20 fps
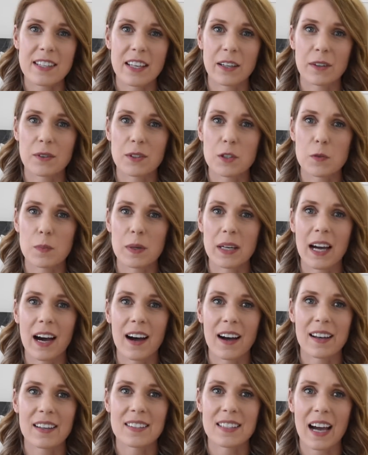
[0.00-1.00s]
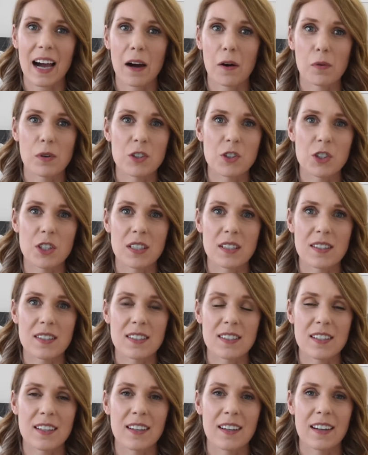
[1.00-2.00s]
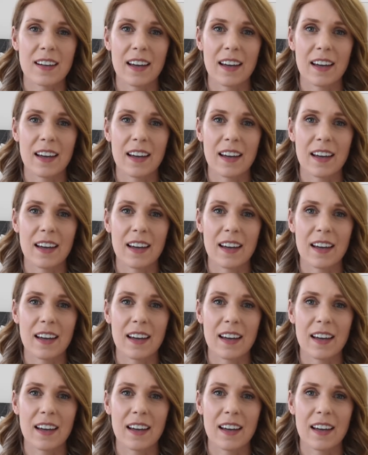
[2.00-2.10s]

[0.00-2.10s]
it was because I was just